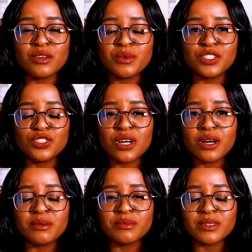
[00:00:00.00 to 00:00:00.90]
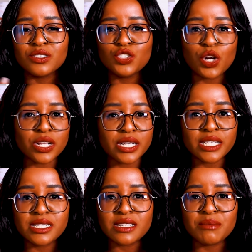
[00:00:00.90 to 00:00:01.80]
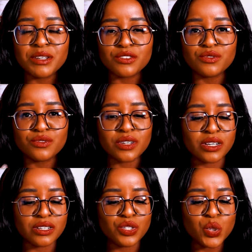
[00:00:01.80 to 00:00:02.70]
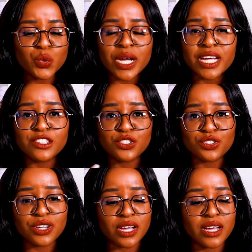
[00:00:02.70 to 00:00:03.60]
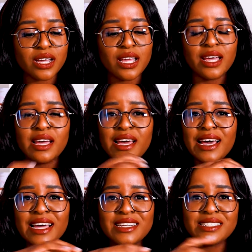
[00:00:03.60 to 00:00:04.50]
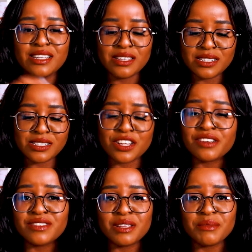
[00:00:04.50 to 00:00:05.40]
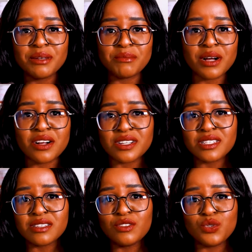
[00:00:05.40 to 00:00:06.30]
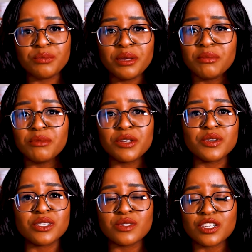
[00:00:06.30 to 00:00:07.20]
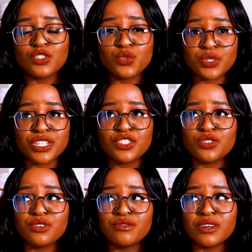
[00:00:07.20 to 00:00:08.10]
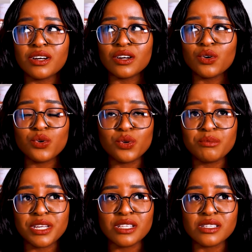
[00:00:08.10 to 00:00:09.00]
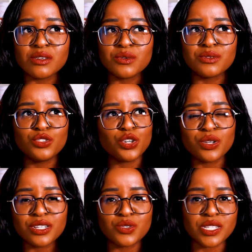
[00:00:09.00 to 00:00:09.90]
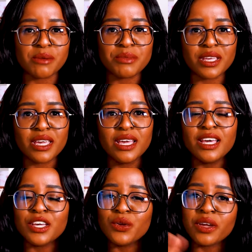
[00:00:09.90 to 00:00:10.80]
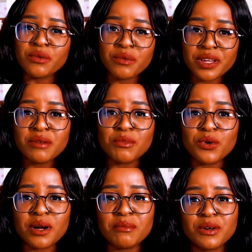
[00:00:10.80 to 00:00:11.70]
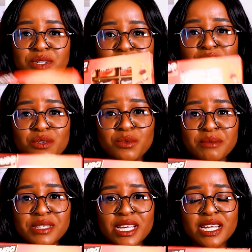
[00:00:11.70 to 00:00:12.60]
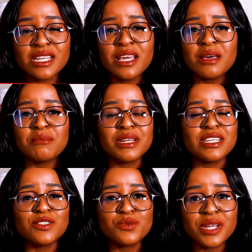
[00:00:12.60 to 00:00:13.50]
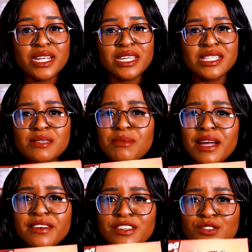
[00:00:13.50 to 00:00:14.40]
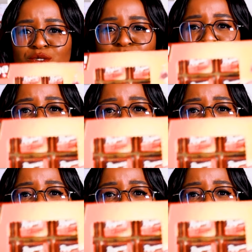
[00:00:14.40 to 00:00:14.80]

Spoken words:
with chocolate, a bit of nougat, sugar, and served them in bars to people because there's a shortage of cocoa beans or chocolate or something. You can read more about it in the website, but it's really inspiring to know